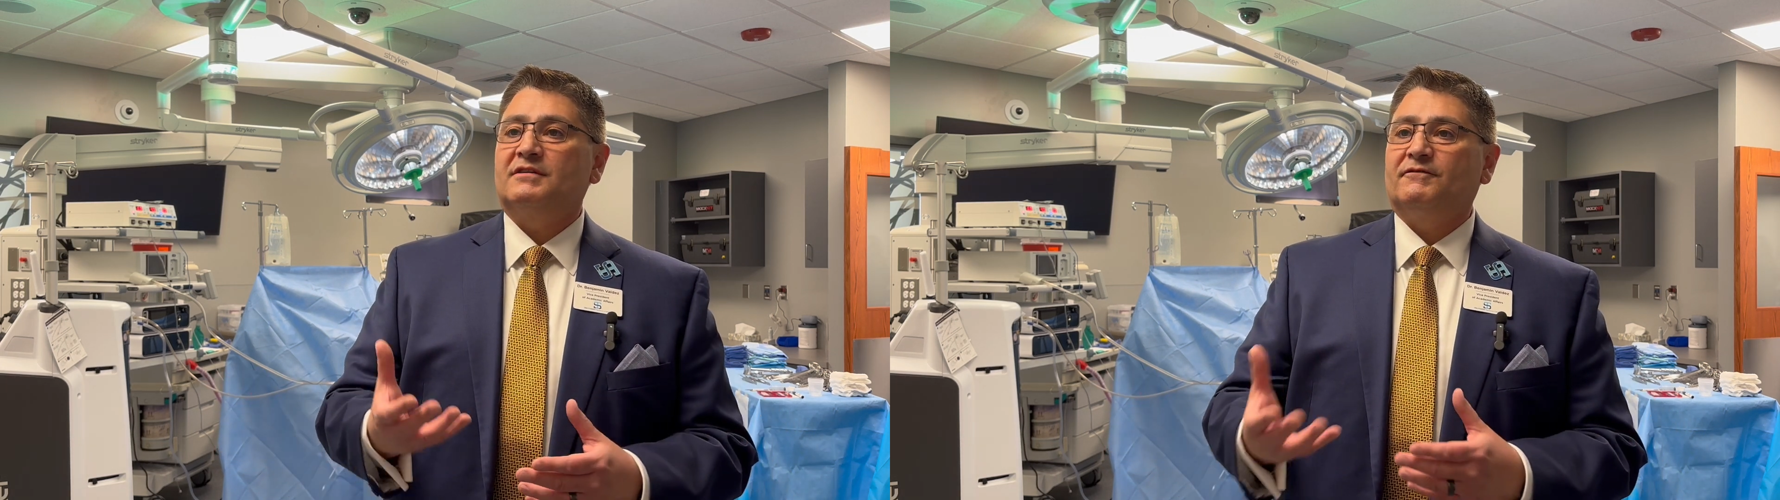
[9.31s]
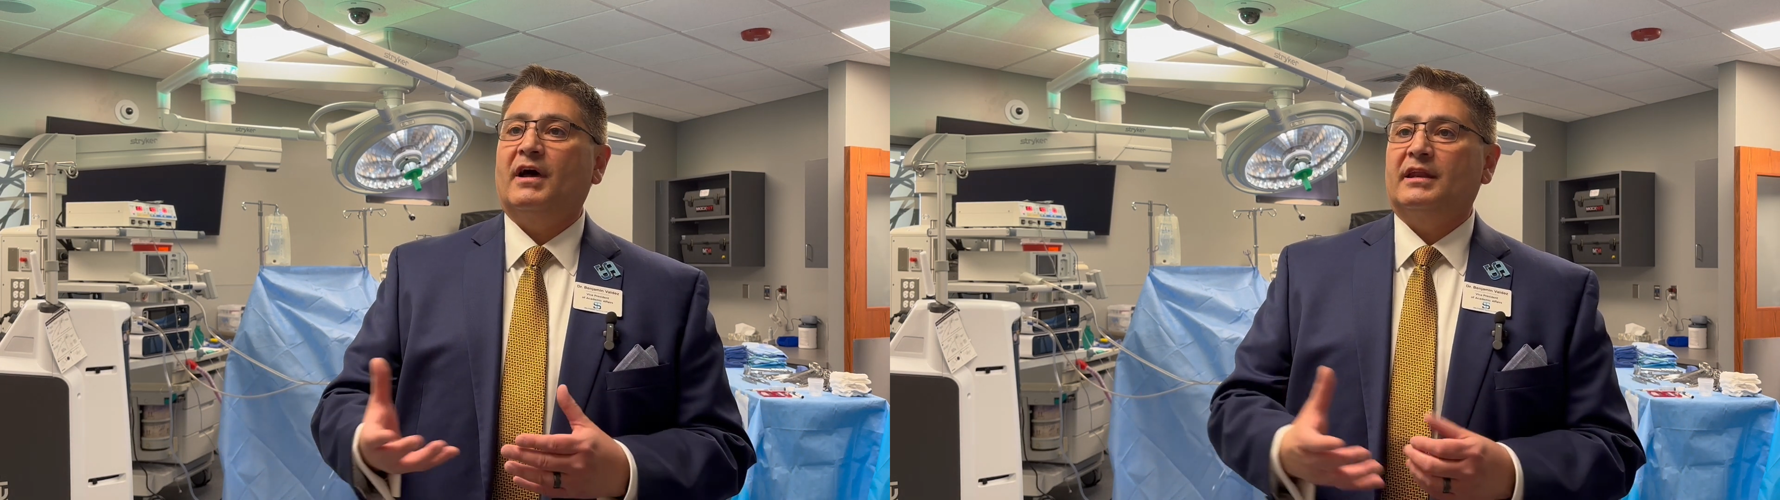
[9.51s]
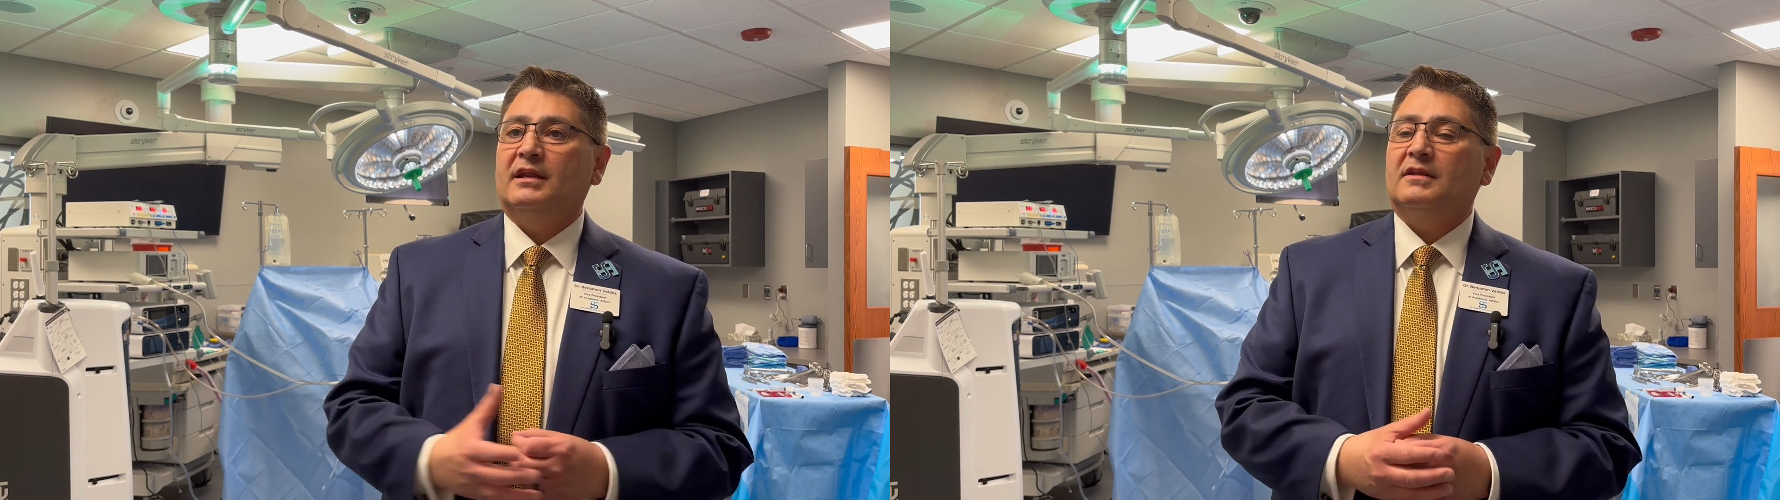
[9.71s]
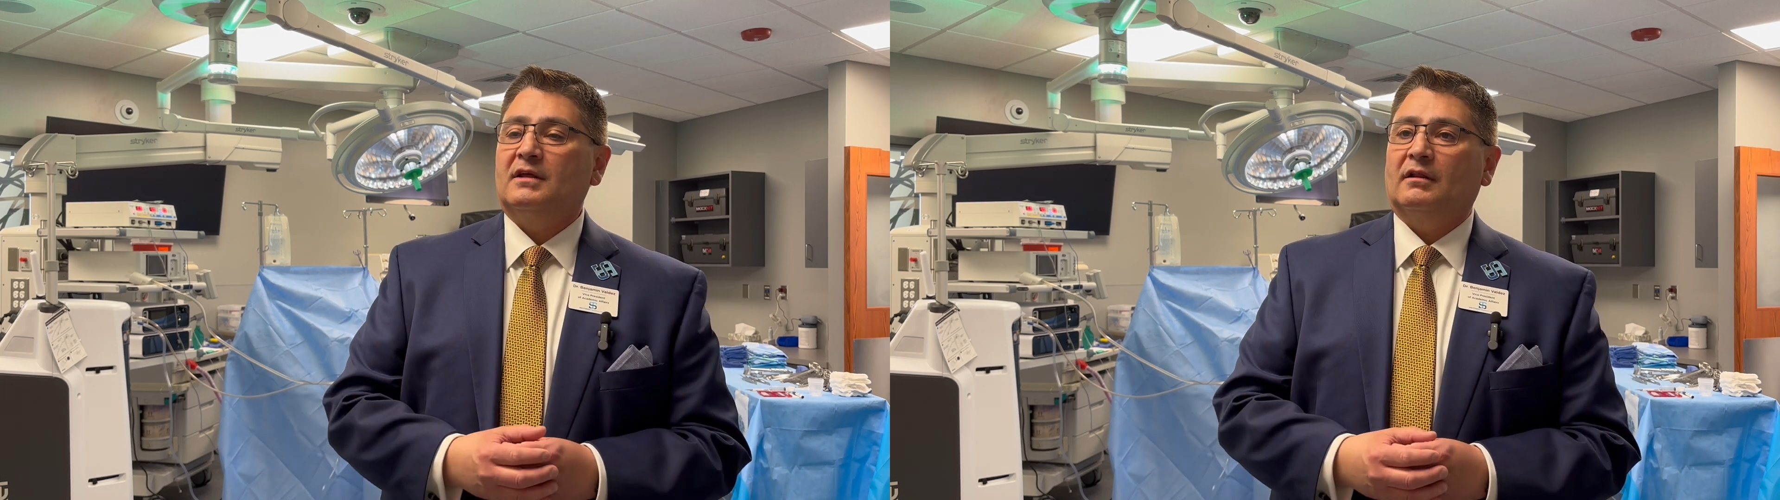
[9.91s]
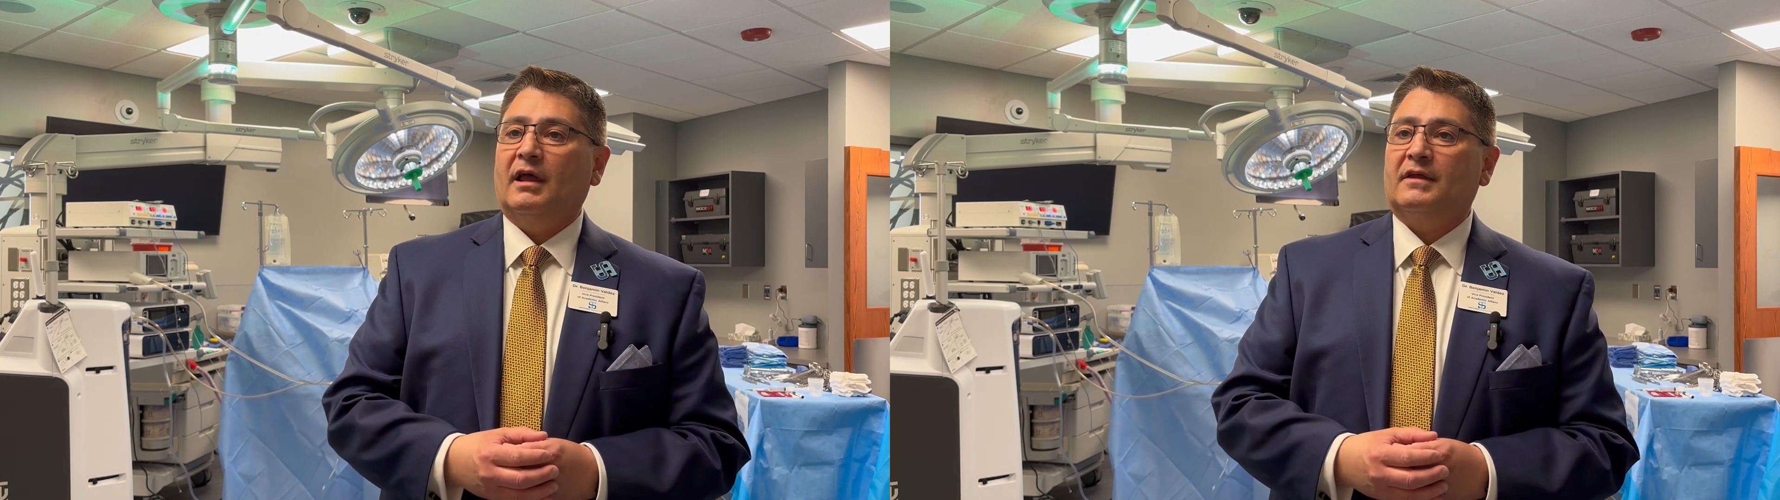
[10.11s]
find
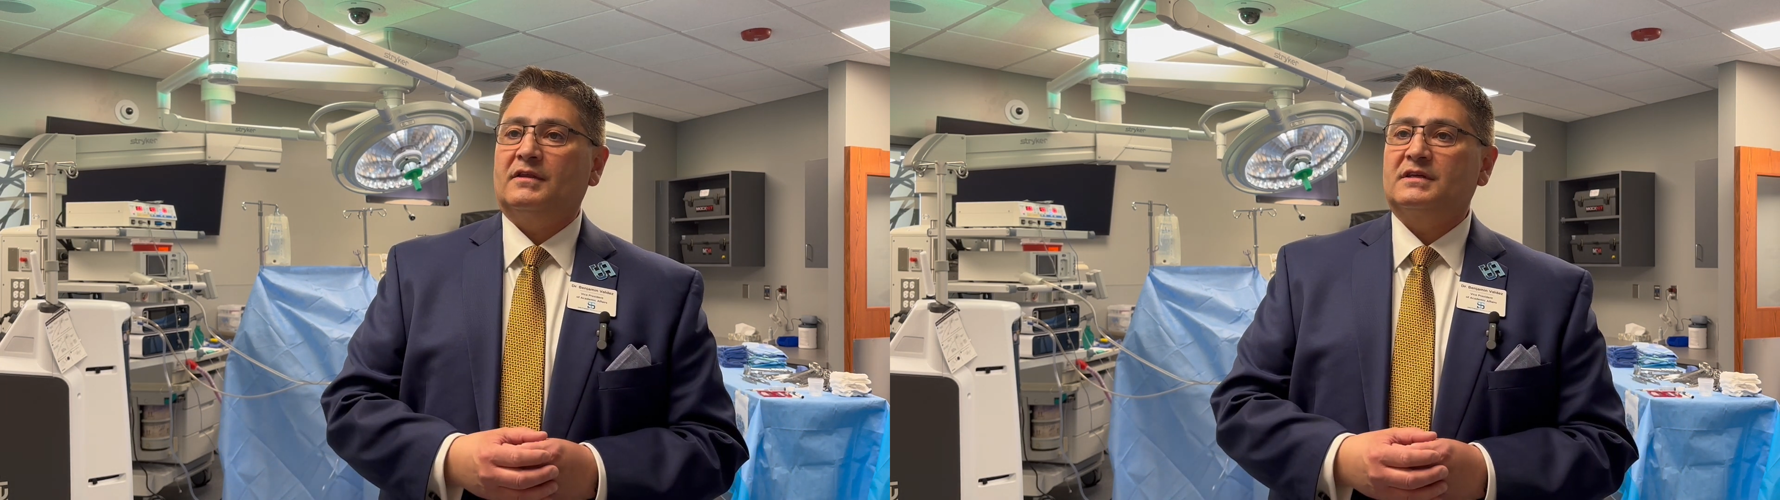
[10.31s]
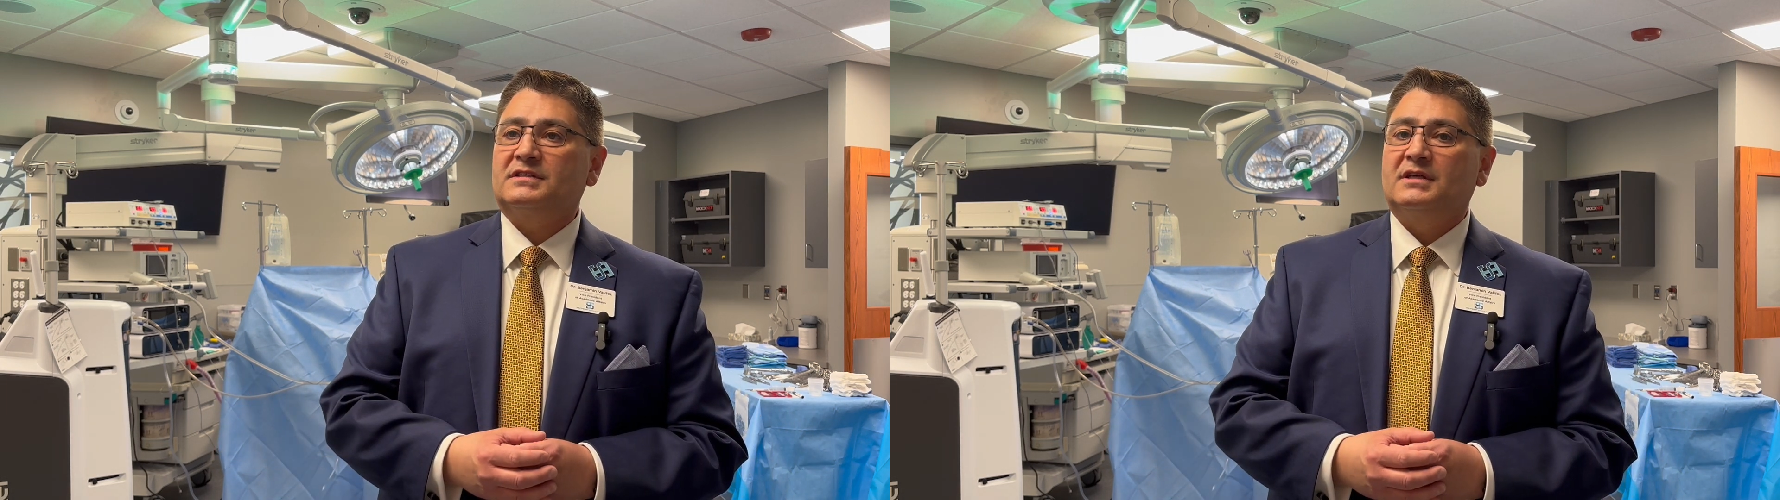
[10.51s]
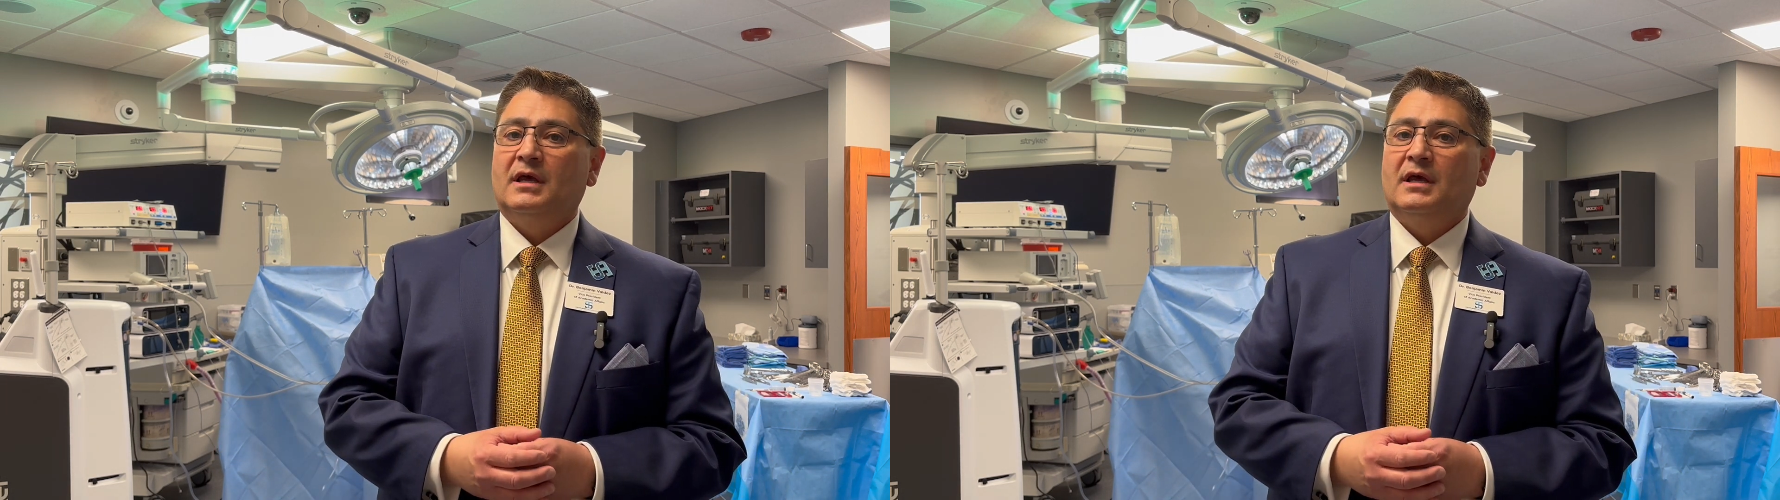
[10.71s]
anything like this.